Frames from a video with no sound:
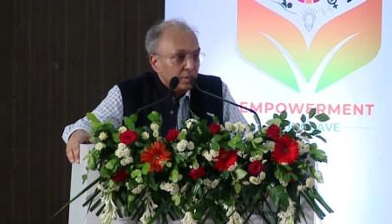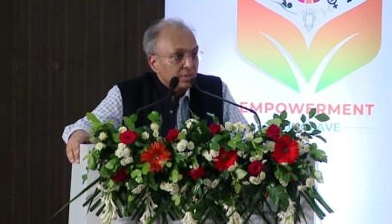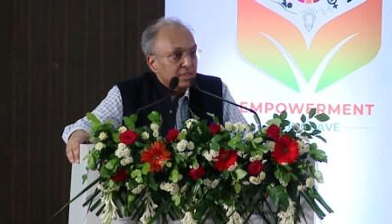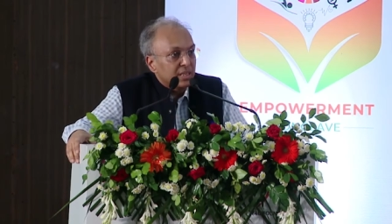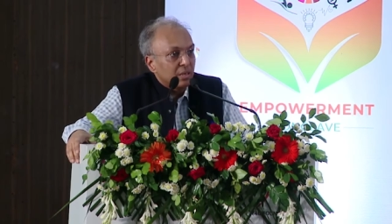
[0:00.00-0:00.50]

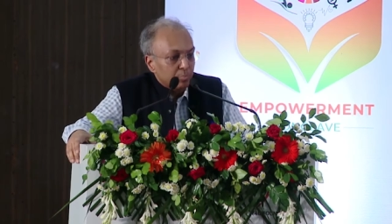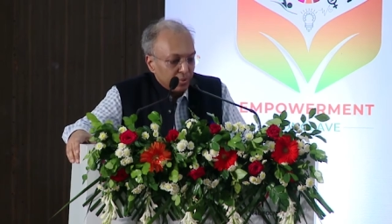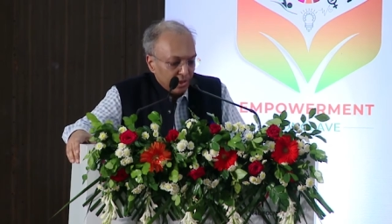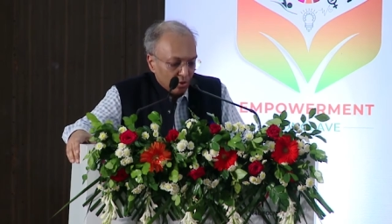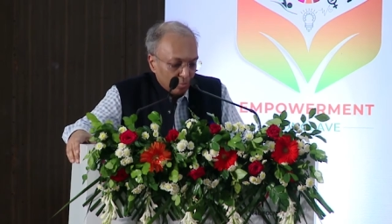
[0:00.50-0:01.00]
there's a
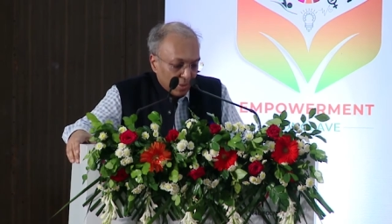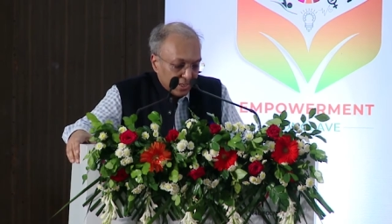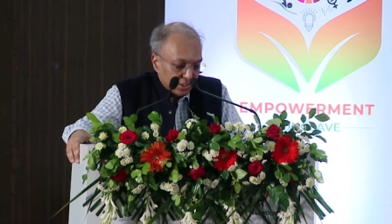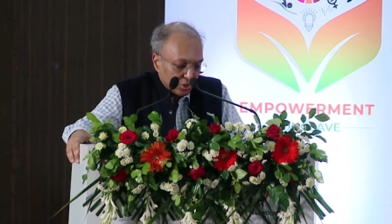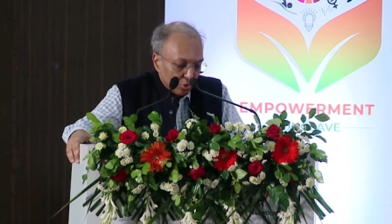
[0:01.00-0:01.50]
company called
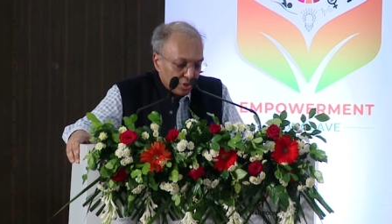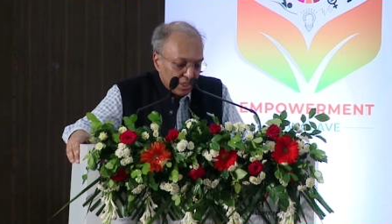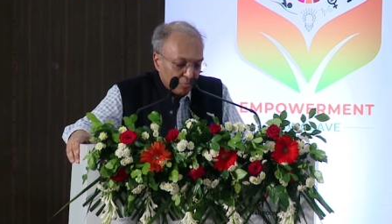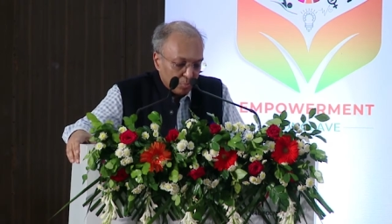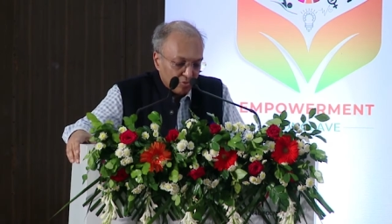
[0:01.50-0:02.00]
Mysore
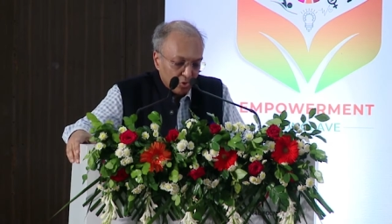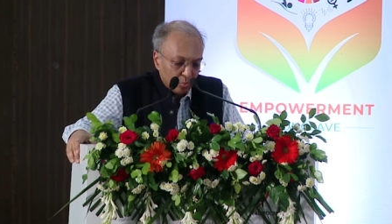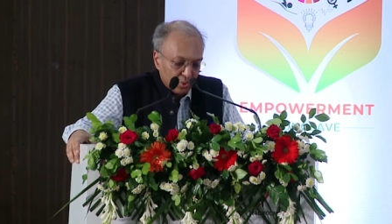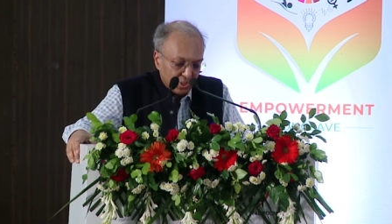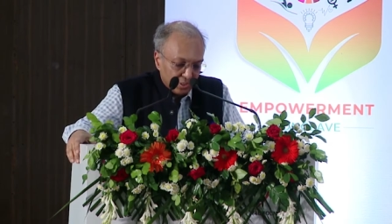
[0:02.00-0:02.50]
Deep
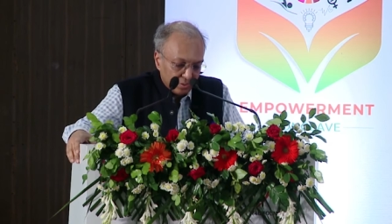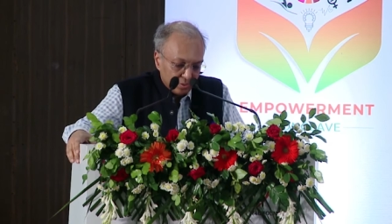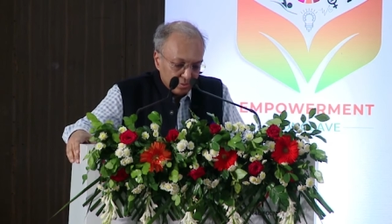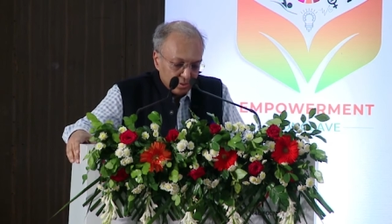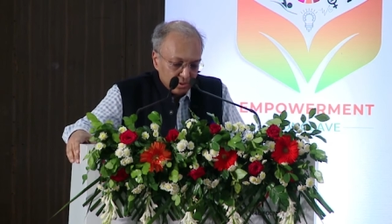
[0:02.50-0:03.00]
Perfumery,
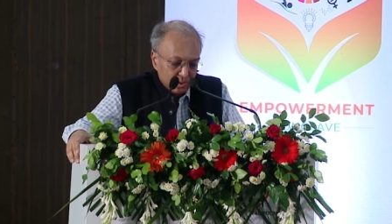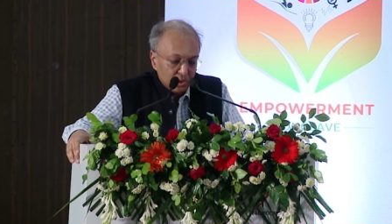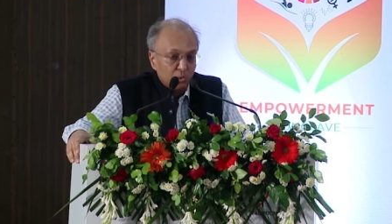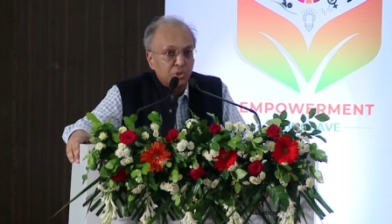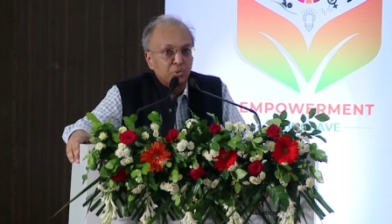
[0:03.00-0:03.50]

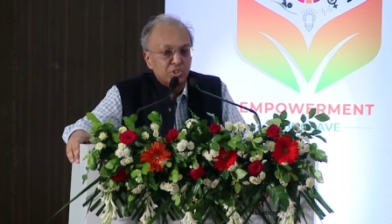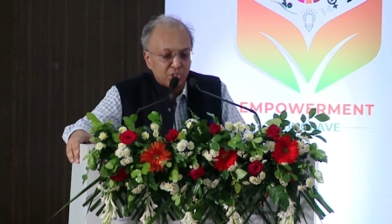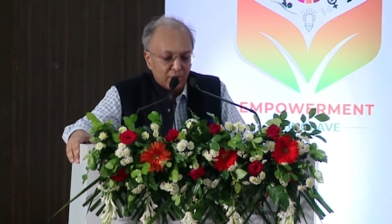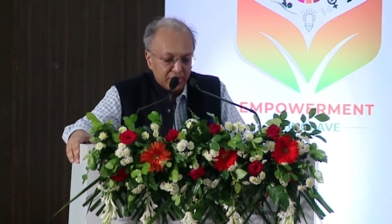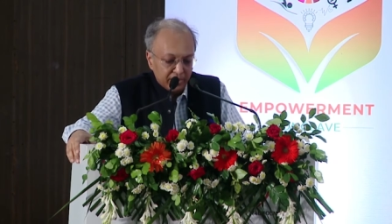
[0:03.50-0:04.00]
which was
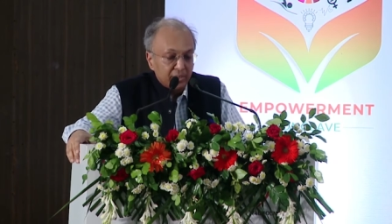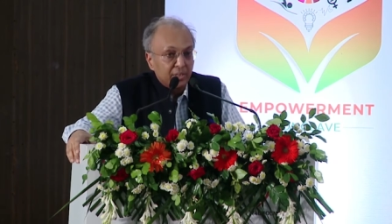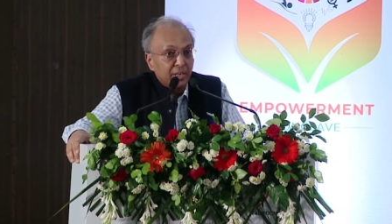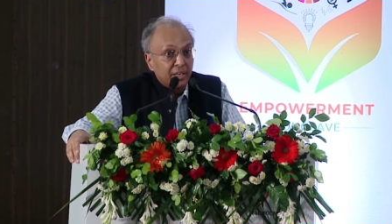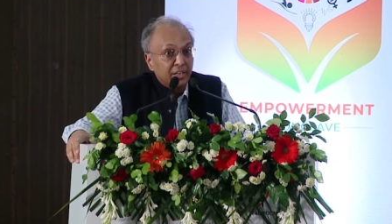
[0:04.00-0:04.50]
started
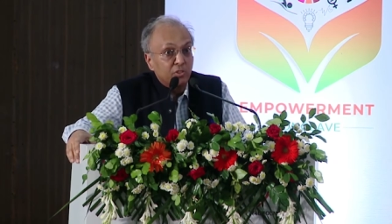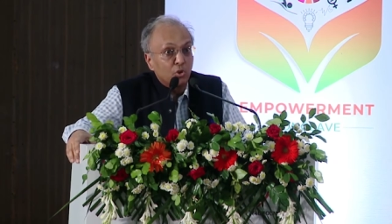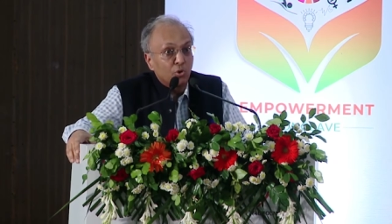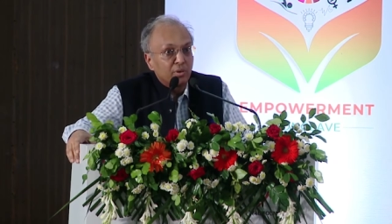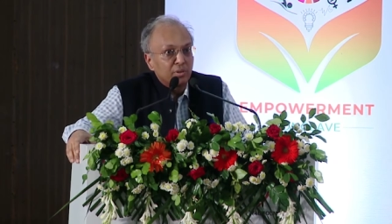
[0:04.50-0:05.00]
in
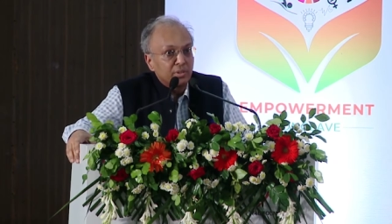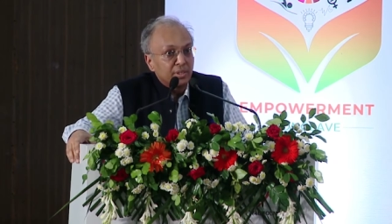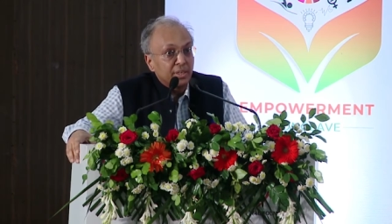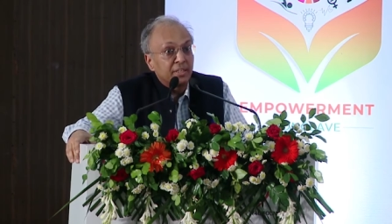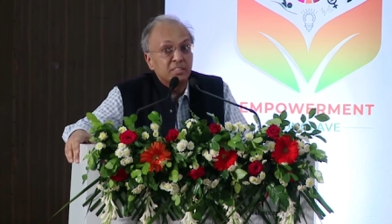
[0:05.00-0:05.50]
Indore.
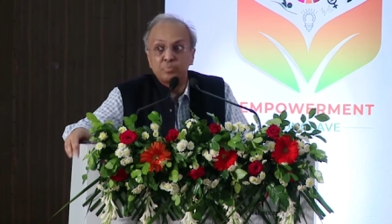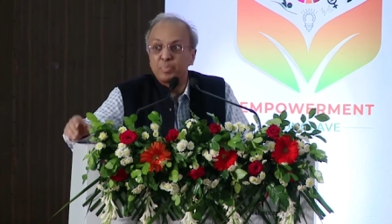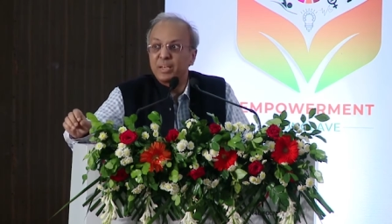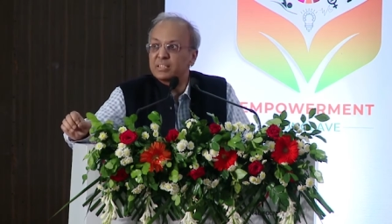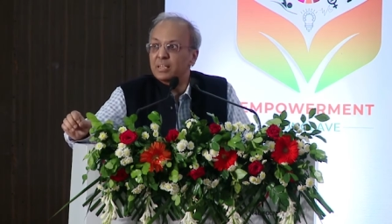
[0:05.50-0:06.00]
It is the
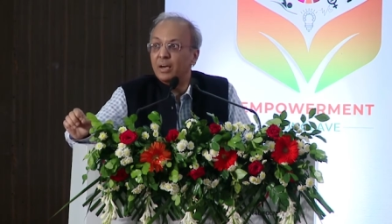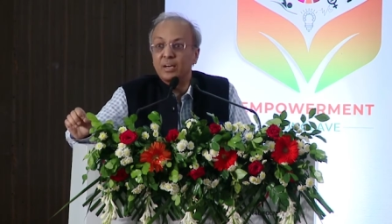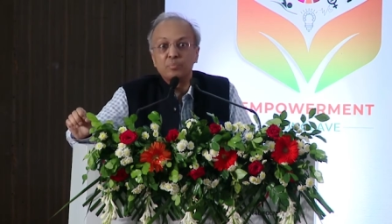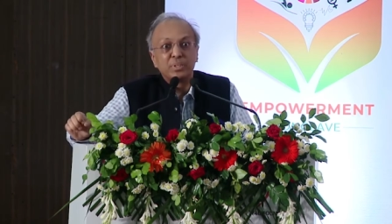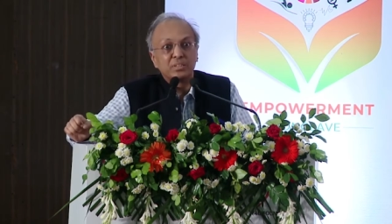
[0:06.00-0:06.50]
biggest
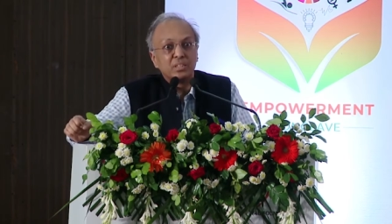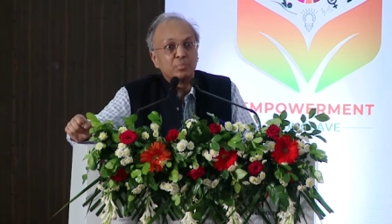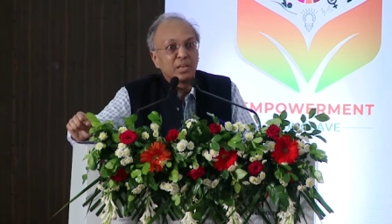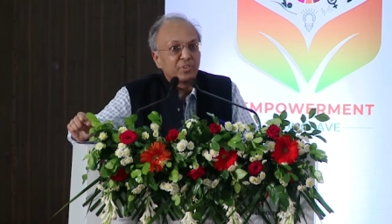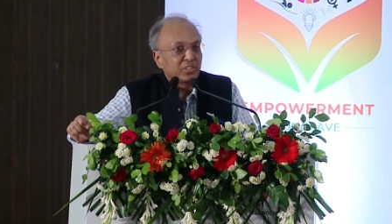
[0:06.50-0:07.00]
agarbatti
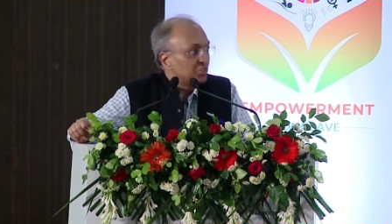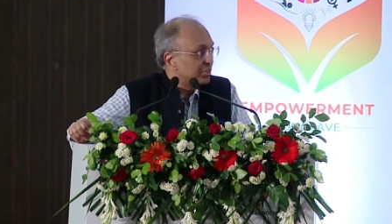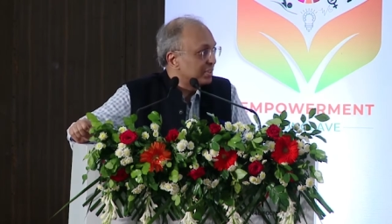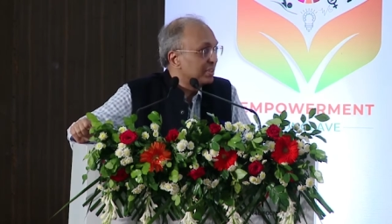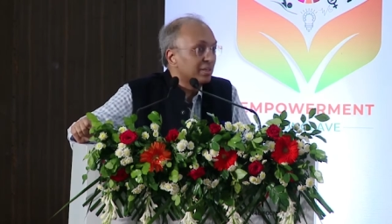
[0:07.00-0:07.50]

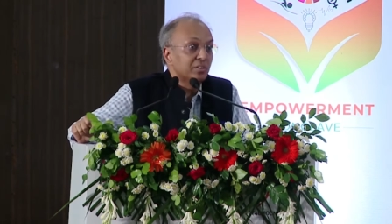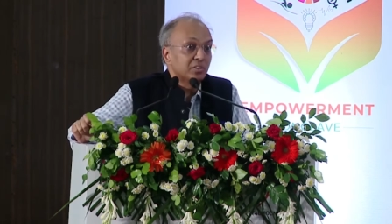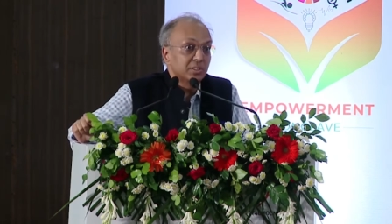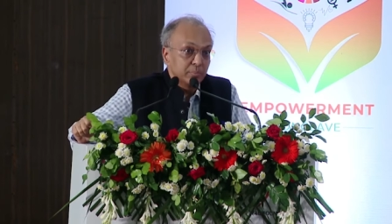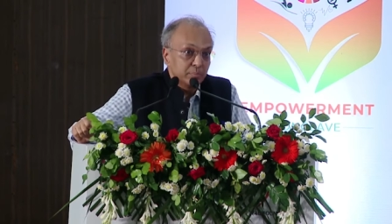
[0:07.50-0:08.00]
manufacturer in the country.